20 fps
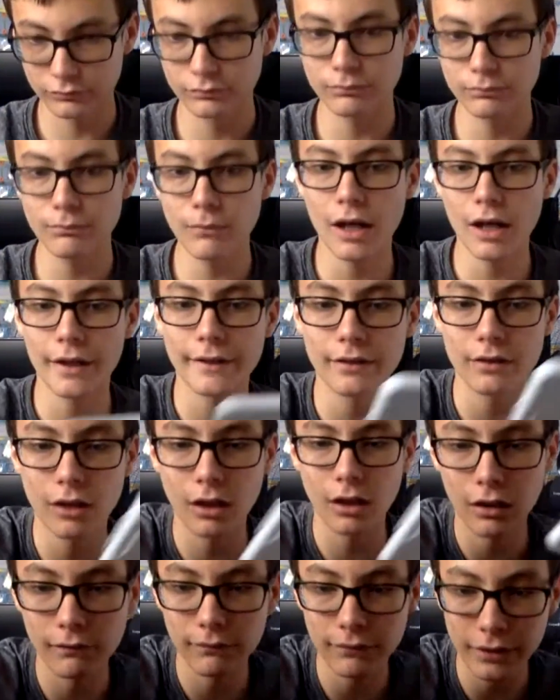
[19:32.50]
My
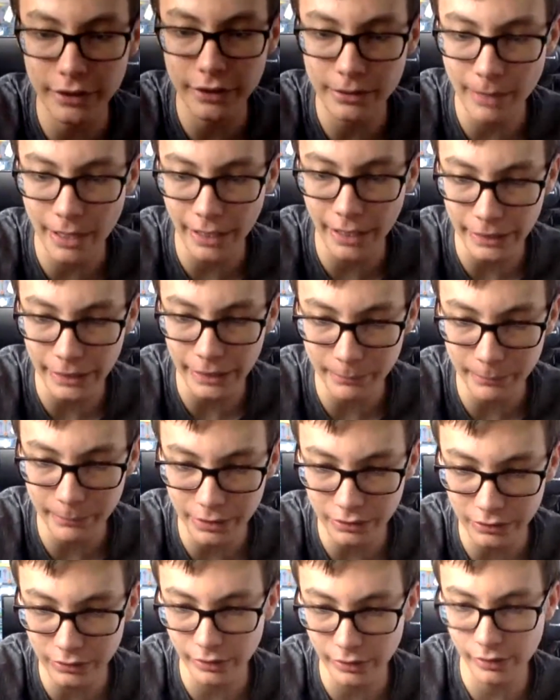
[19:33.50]
lovely
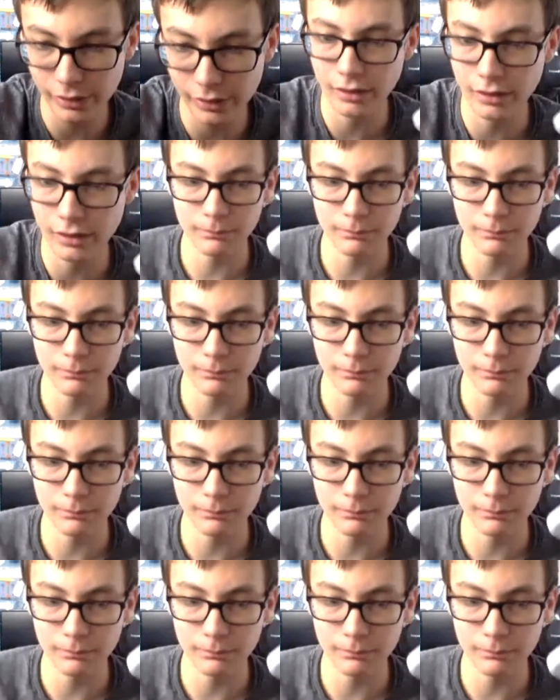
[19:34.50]
babies.